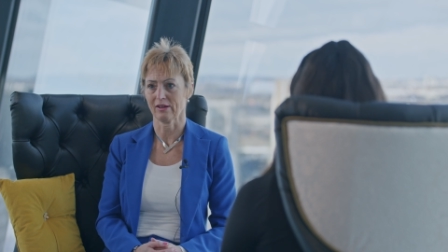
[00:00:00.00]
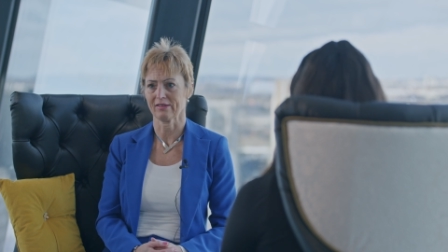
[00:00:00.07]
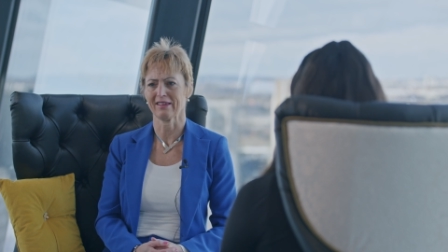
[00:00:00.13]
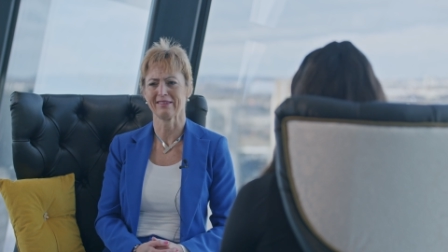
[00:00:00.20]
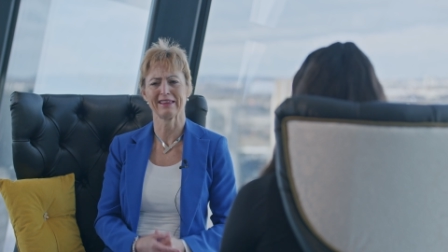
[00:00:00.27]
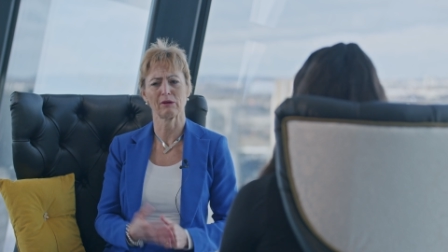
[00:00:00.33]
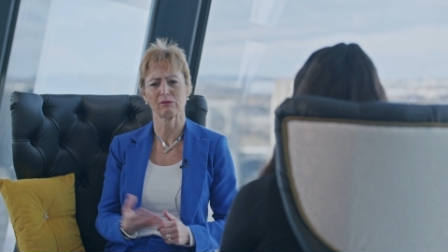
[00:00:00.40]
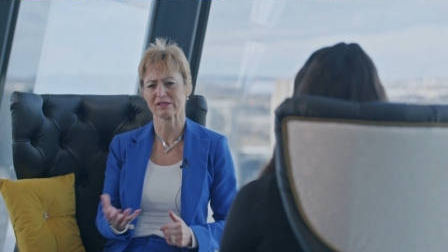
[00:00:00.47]
And
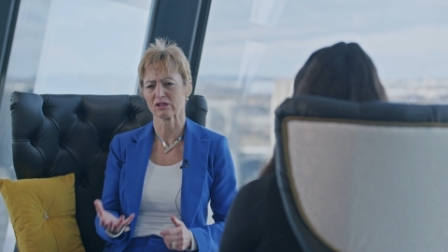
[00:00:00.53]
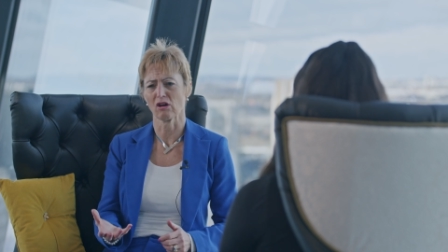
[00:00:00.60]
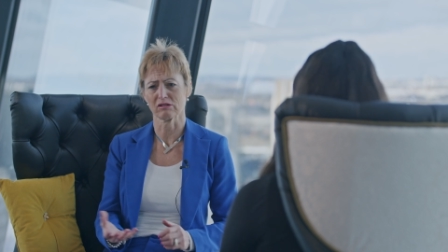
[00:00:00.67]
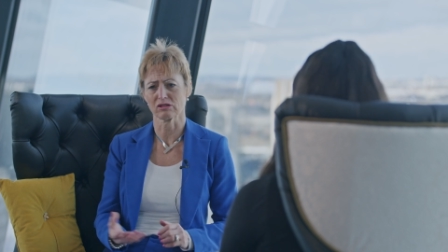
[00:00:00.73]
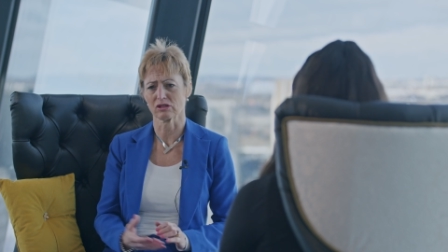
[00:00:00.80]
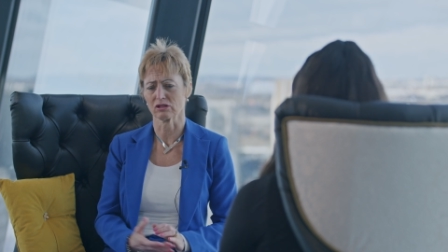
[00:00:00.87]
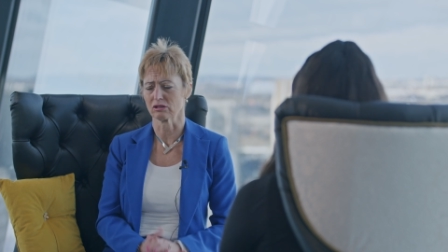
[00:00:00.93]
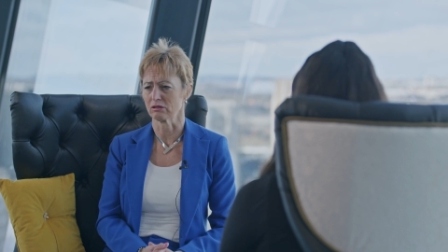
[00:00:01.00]
then I was
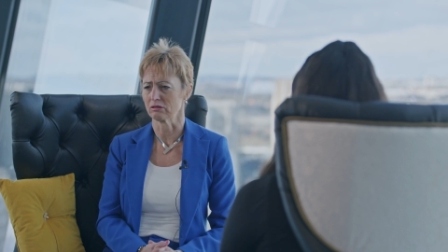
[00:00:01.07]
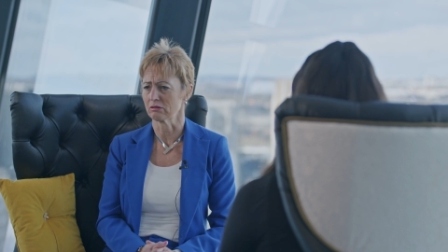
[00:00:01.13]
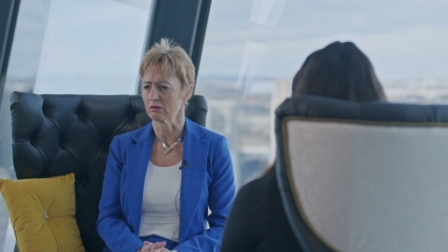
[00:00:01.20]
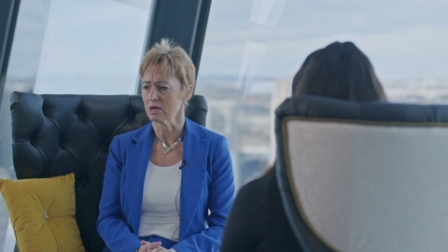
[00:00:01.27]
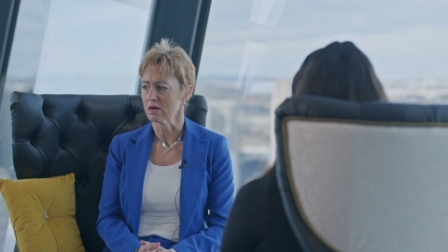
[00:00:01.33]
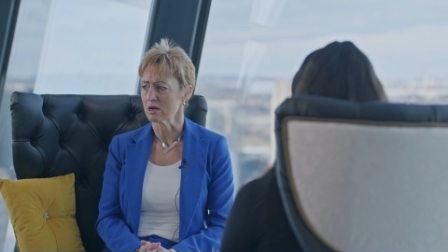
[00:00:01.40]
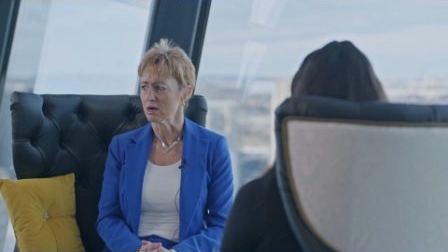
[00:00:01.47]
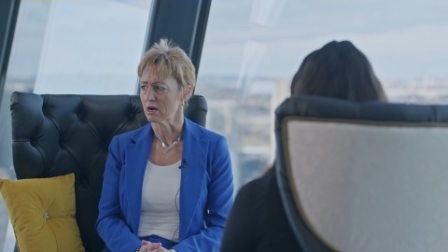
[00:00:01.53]
asked to do
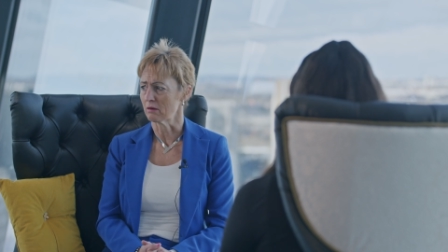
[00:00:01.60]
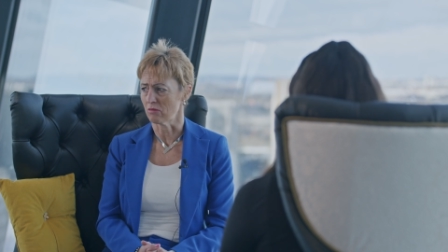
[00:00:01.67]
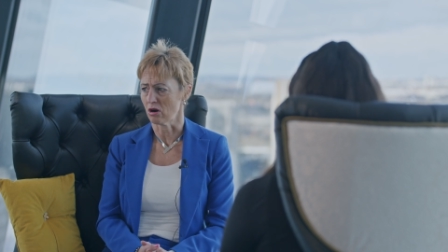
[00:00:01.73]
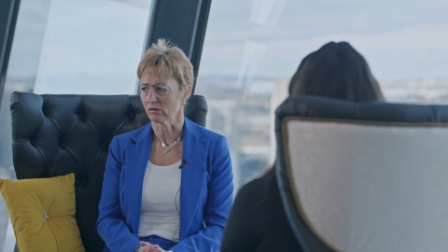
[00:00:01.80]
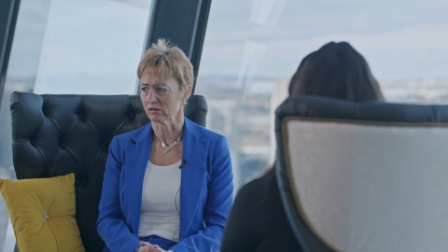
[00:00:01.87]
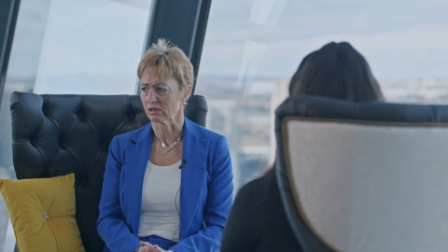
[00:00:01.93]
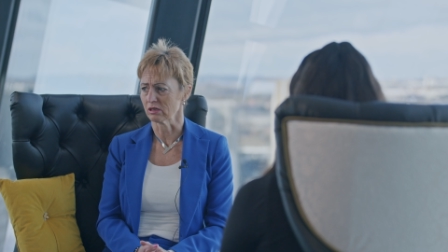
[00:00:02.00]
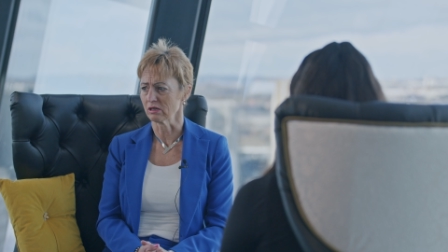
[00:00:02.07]
a
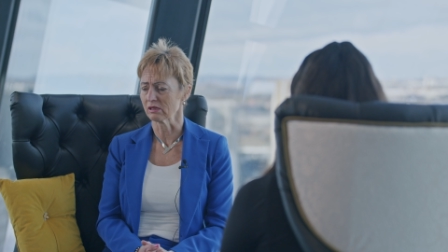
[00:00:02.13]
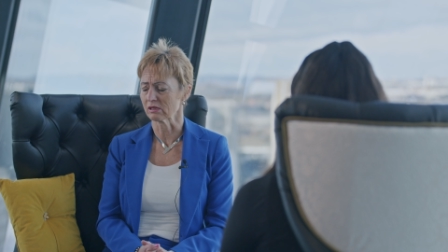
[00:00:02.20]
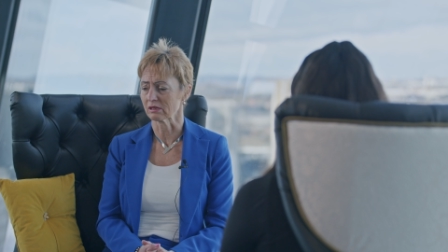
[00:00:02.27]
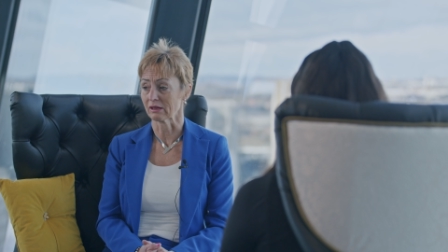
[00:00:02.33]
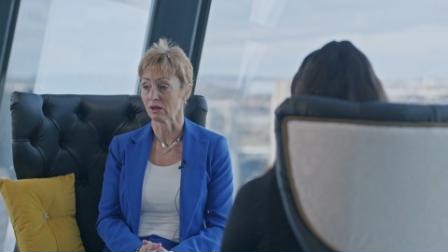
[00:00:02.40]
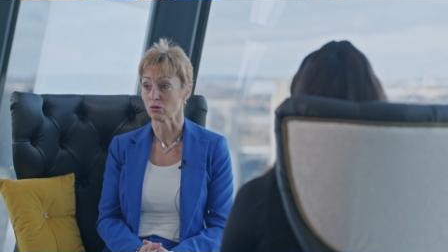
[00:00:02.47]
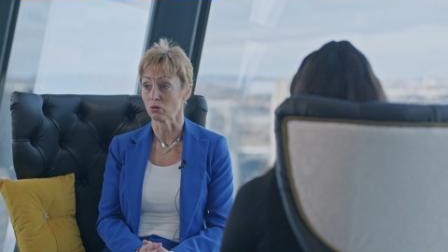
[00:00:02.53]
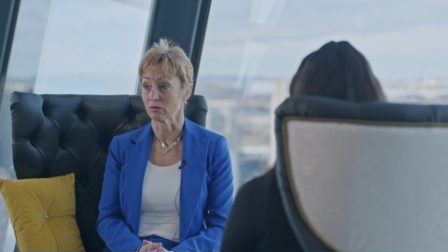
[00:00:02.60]
master's,
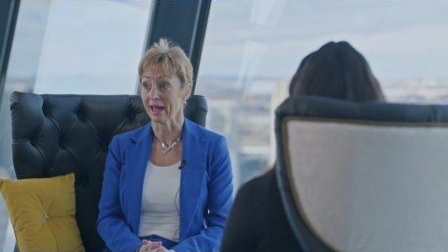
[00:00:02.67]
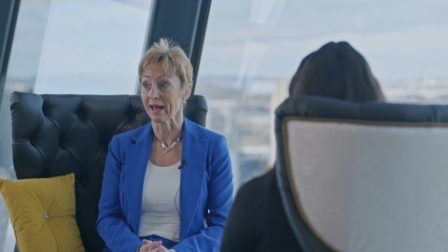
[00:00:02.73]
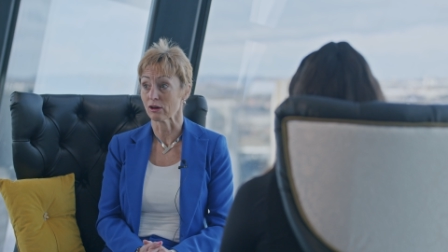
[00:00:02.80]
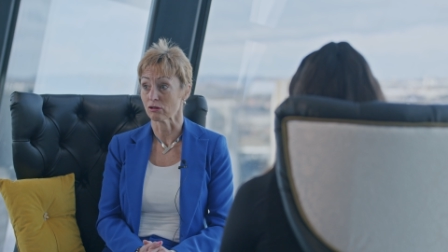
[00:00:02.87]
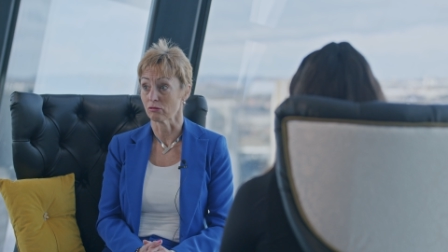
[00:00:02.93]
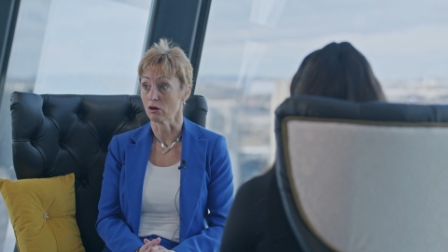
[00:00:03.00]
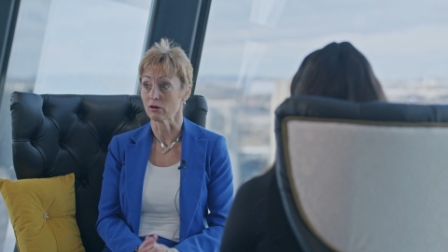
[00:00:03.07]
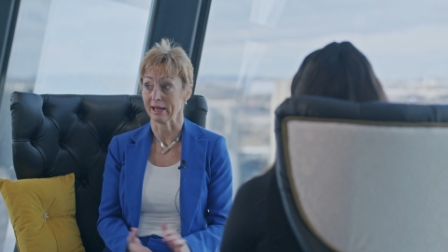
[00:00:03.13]
and I thought, yeah,
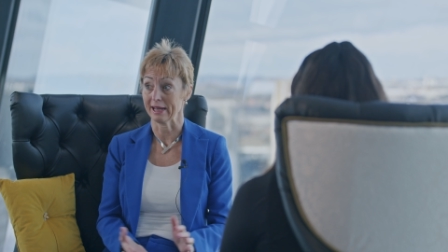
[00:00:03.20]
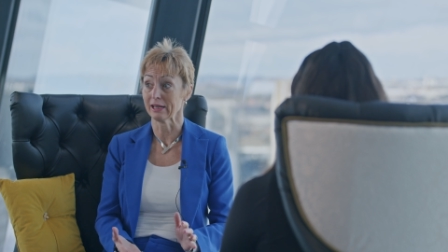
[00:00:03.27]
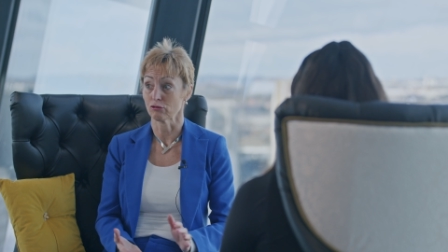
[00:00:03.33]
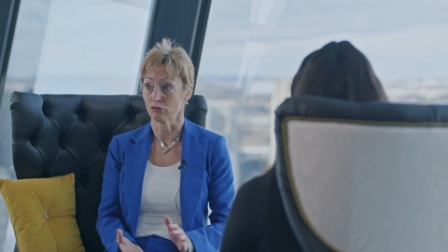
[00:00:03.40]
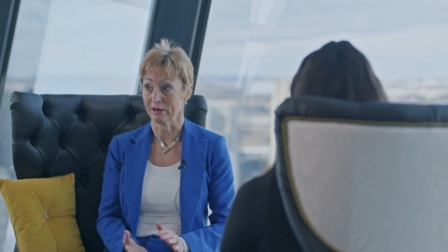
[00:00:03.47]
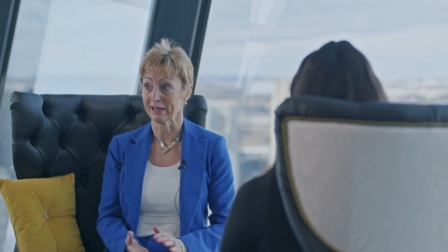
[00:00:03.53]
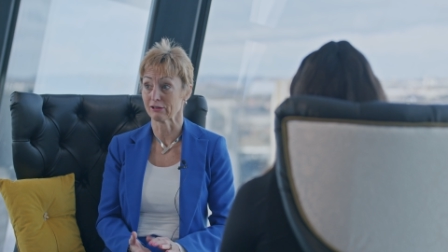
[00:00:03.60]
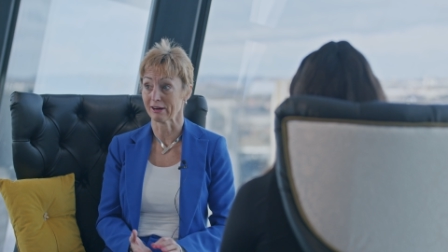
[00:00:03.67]
okay,
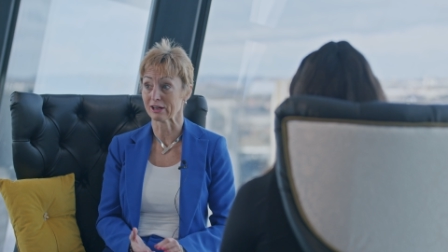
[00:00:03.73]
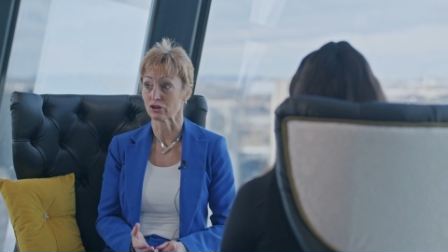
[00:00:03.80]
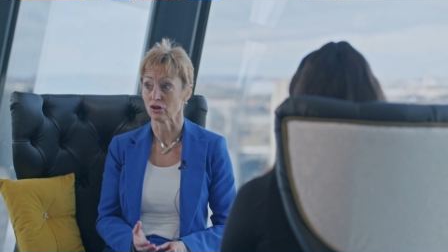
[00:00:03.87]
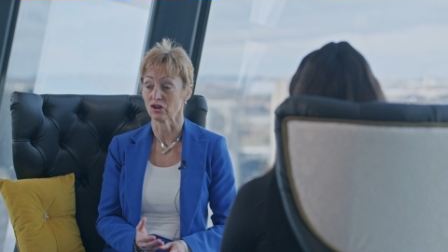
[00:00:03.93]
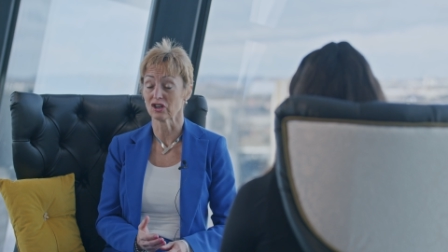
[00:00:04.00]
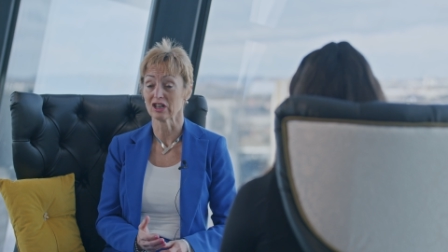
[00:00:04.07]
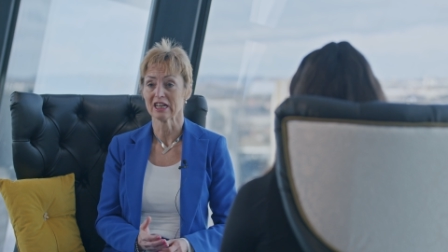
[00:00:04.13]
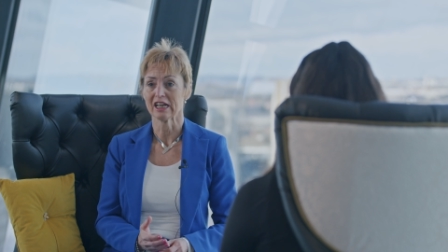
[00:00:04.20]
great, crack
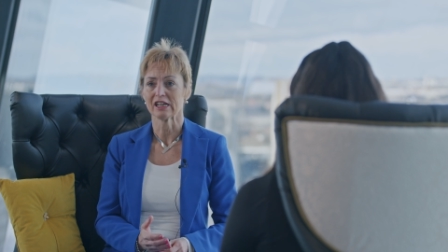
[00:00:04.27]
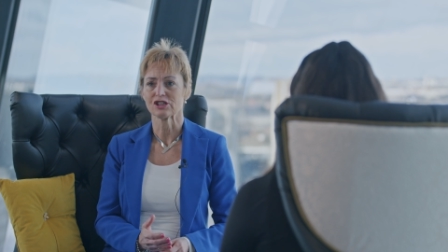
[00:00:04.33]
on.